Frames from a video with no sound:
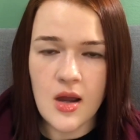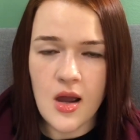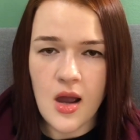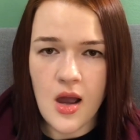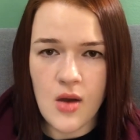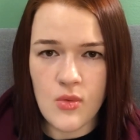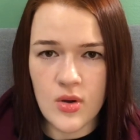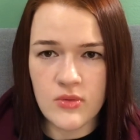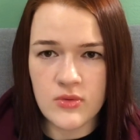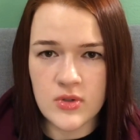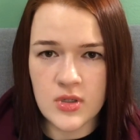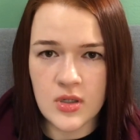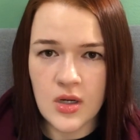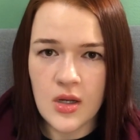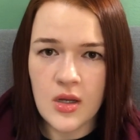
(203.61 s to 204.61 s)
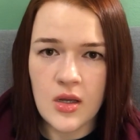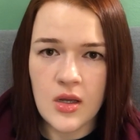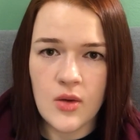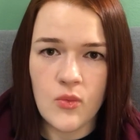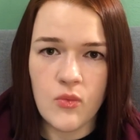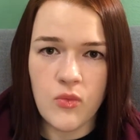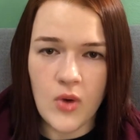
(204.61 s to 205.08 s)
However,
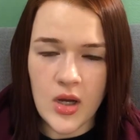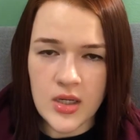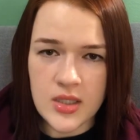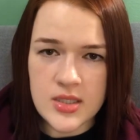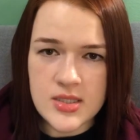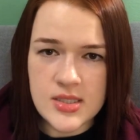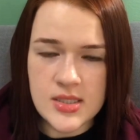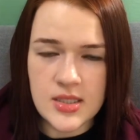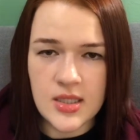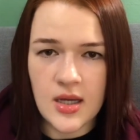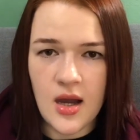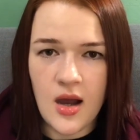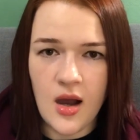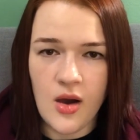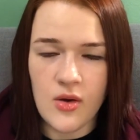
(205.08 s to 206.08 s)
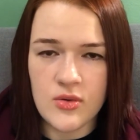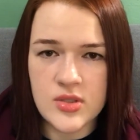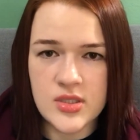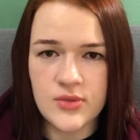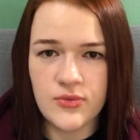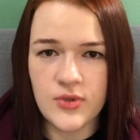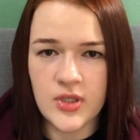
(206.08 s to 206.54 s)
one can see how
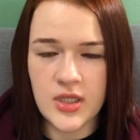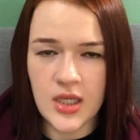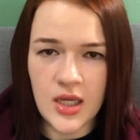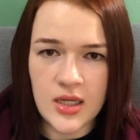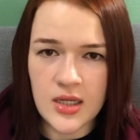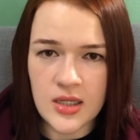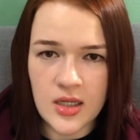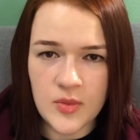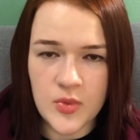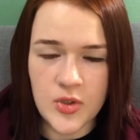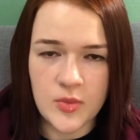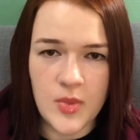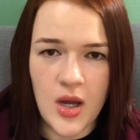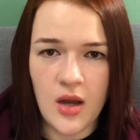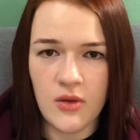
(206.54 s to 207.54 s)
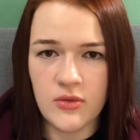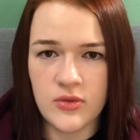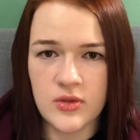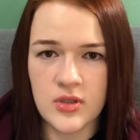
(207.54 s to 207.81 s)
something can end up in your mouth,